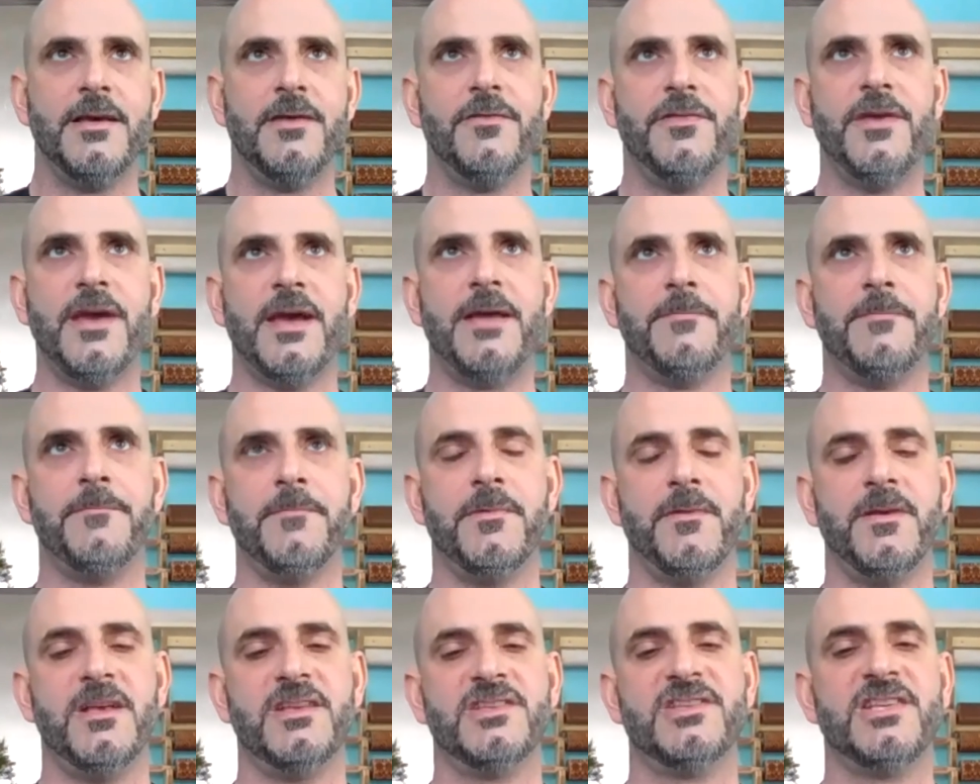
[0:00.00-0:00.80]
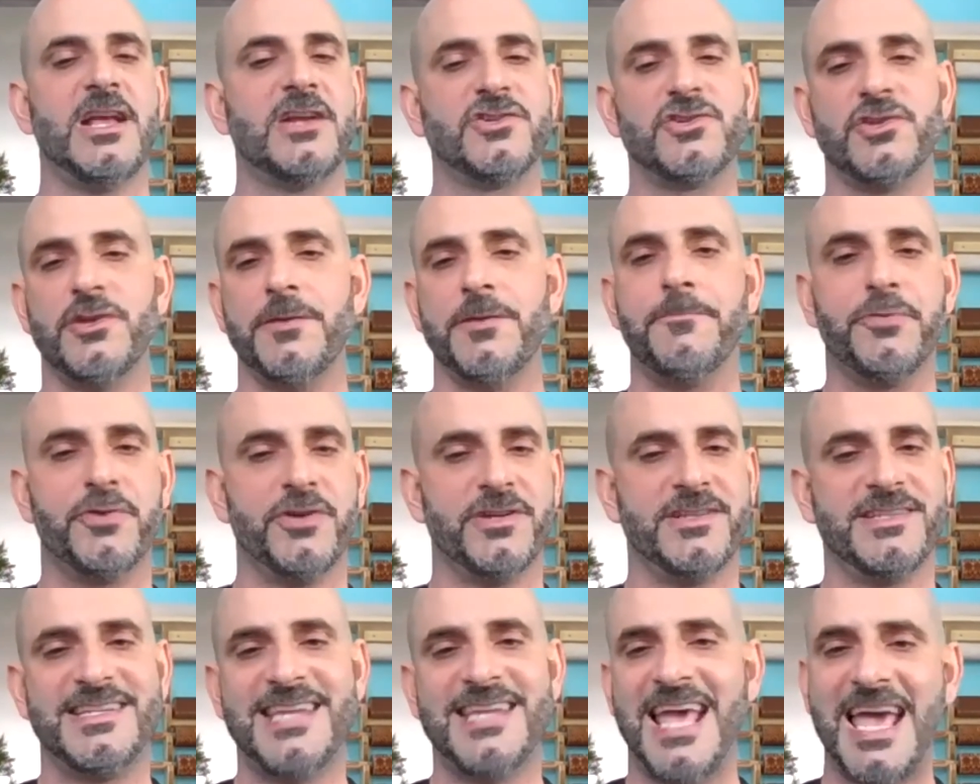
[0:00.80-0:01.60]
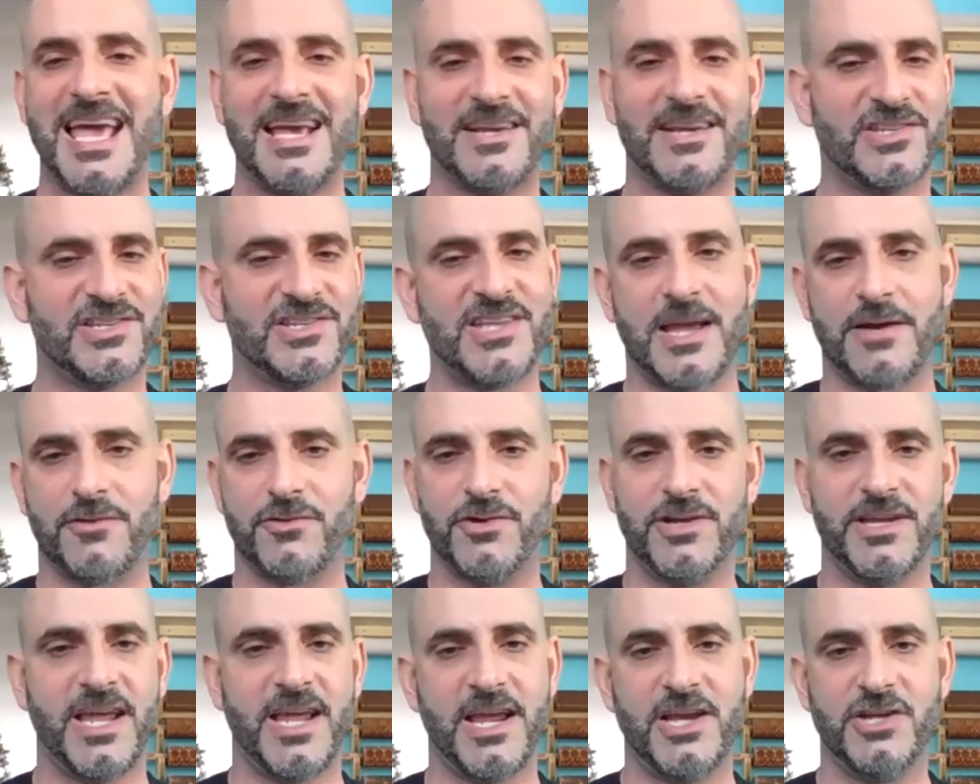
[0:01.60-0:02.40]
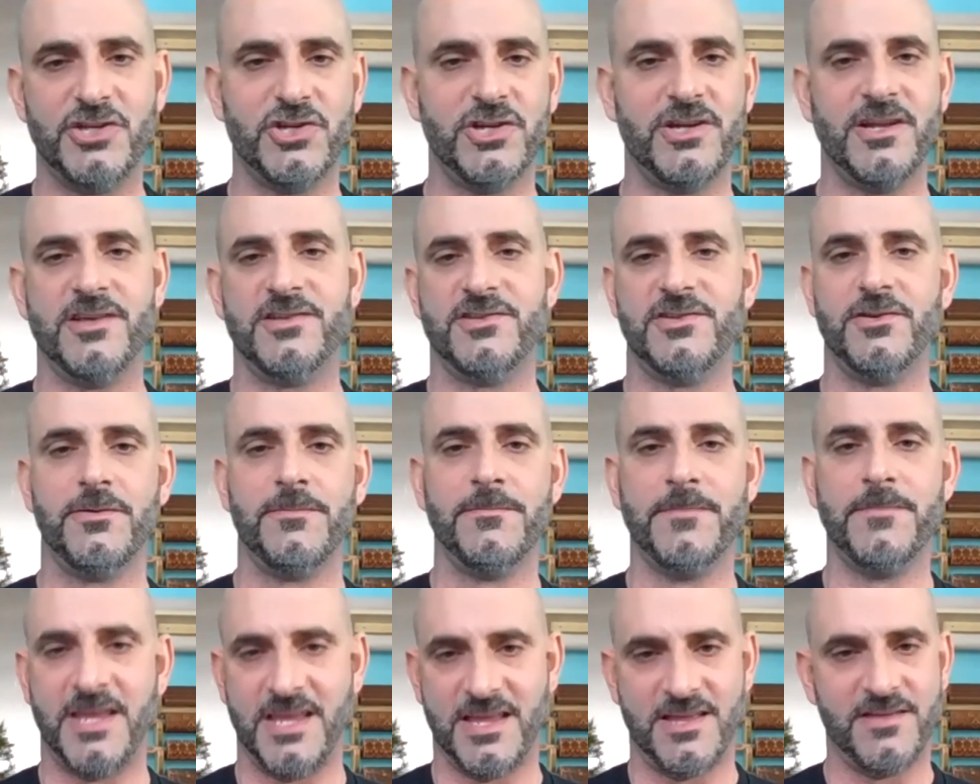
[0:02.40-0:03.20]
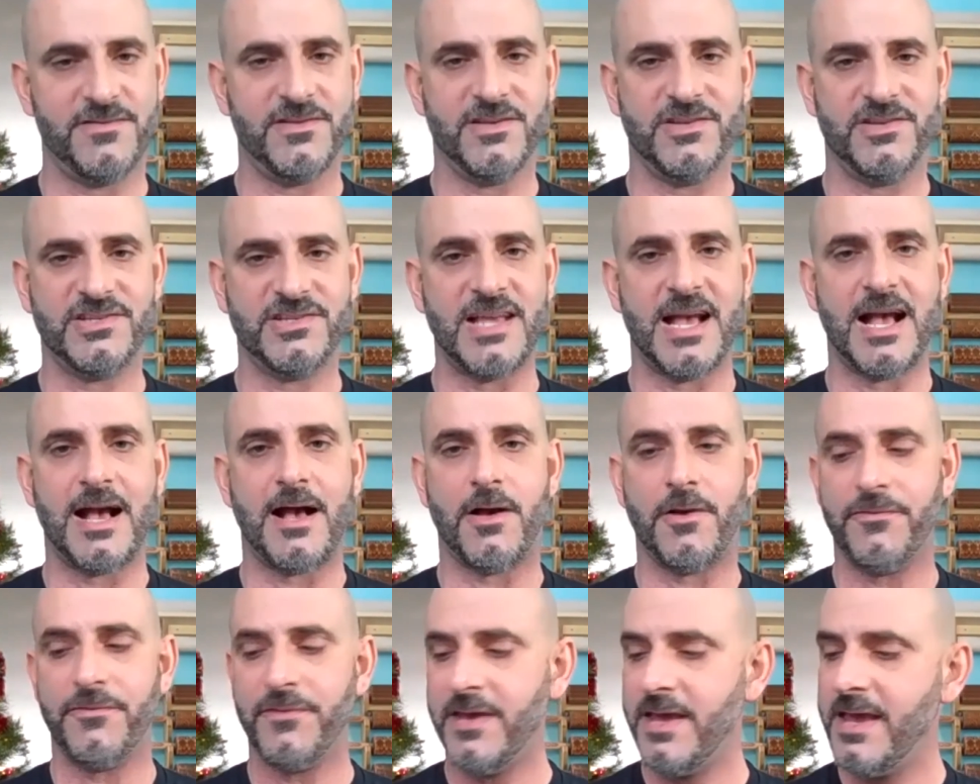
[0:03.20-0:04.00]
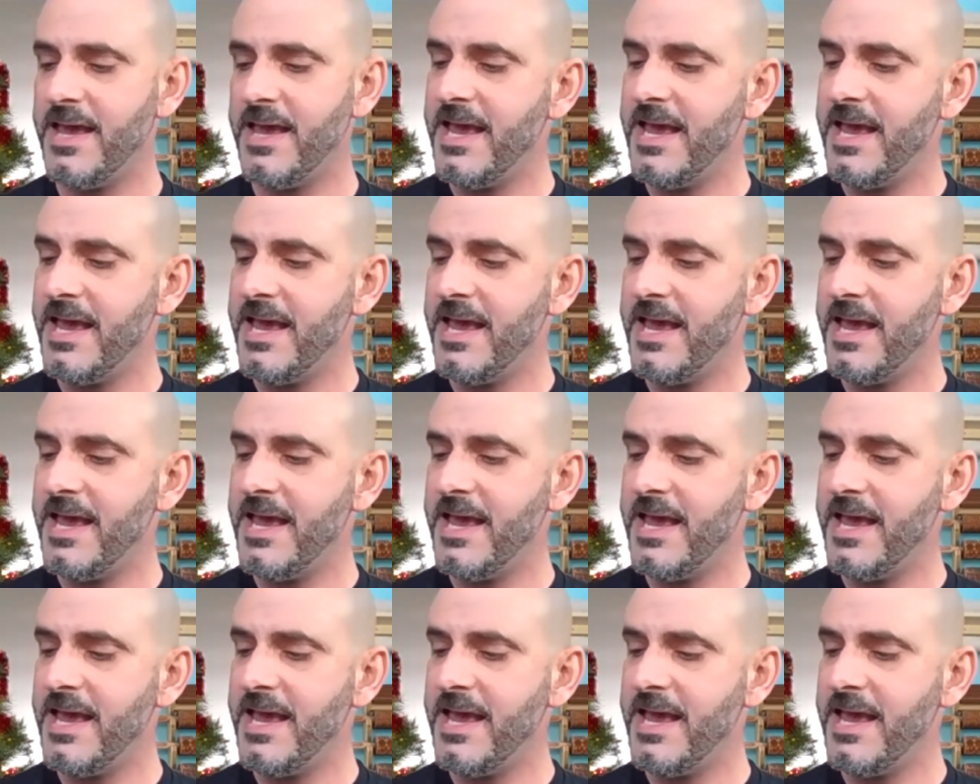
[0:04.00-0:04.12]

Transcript: that essentially protects segregationism in the South,